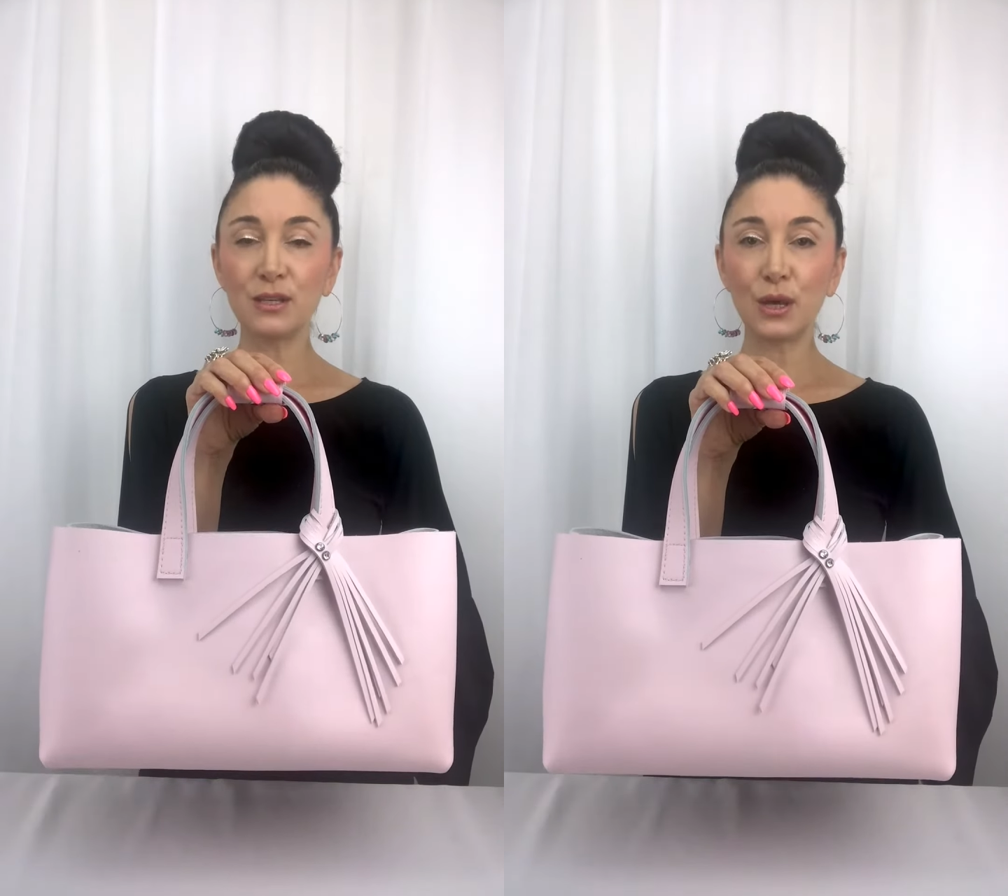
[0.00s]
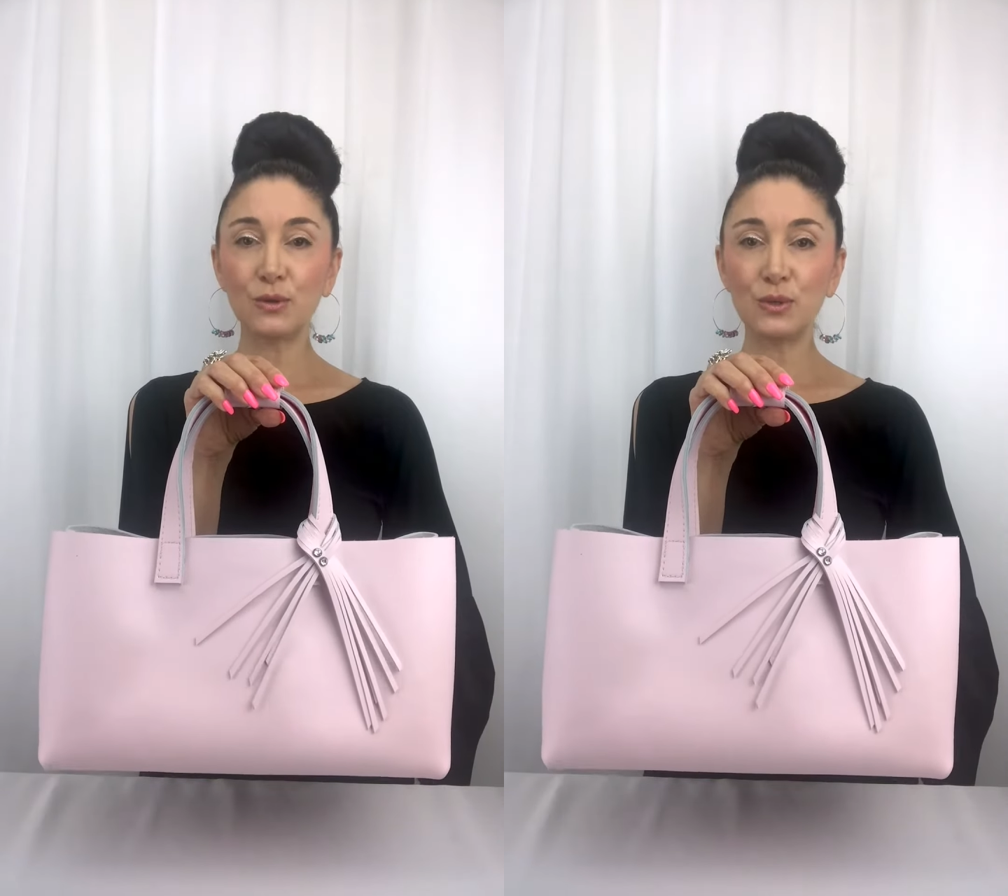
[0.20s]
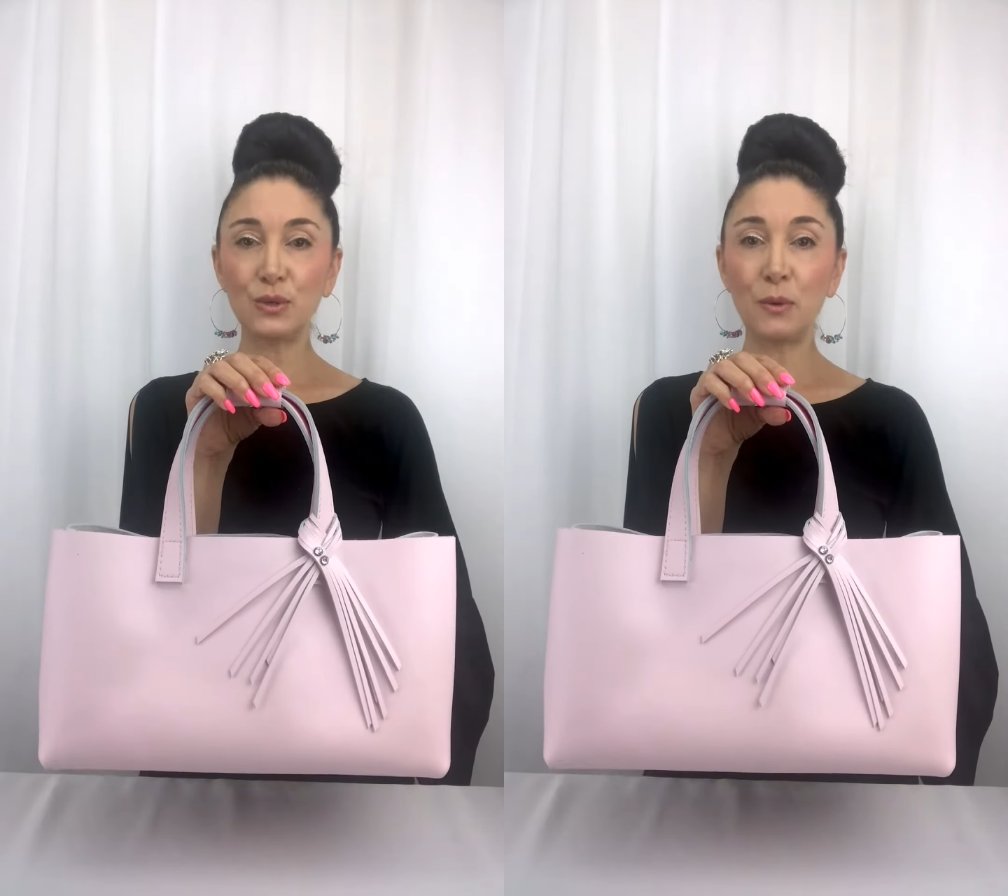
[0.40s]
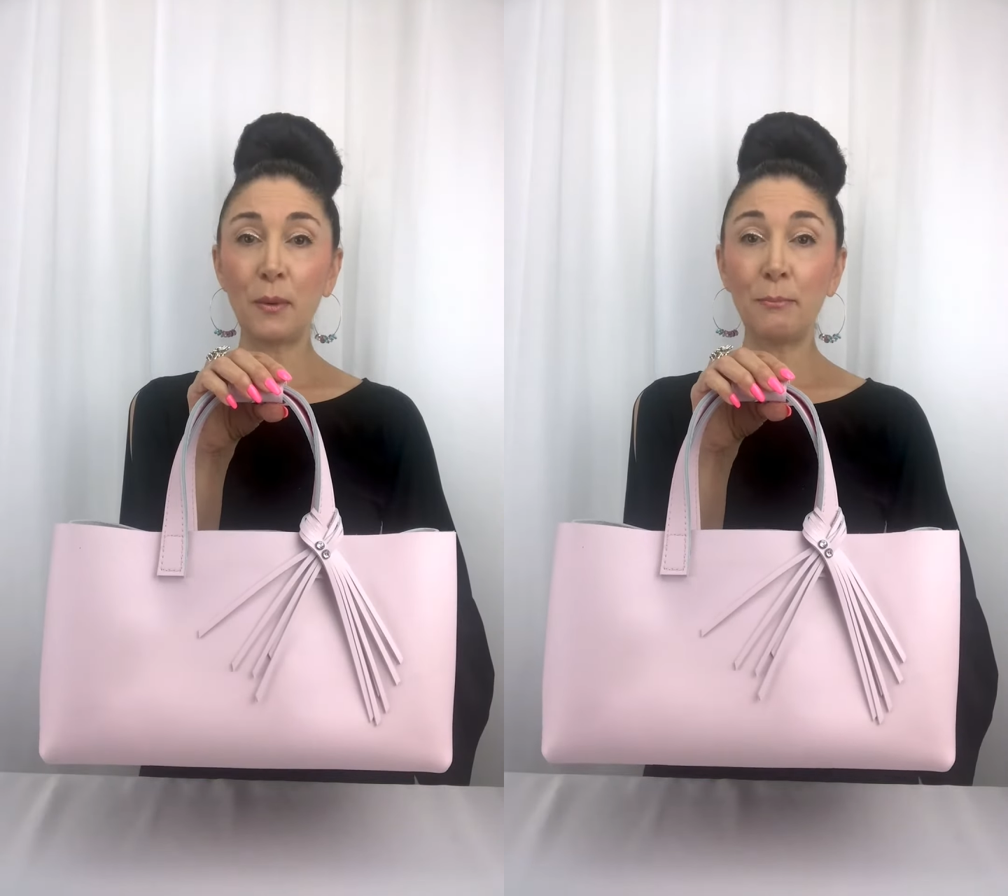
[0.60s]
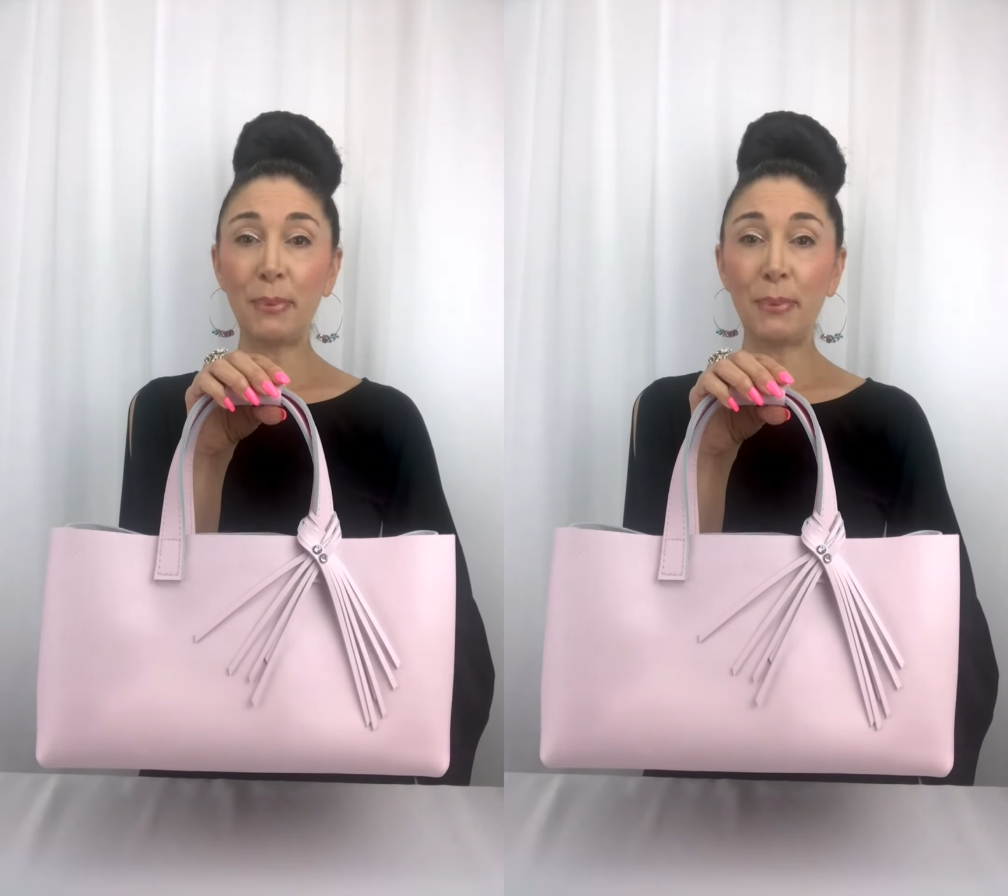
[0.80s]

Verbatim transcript: go to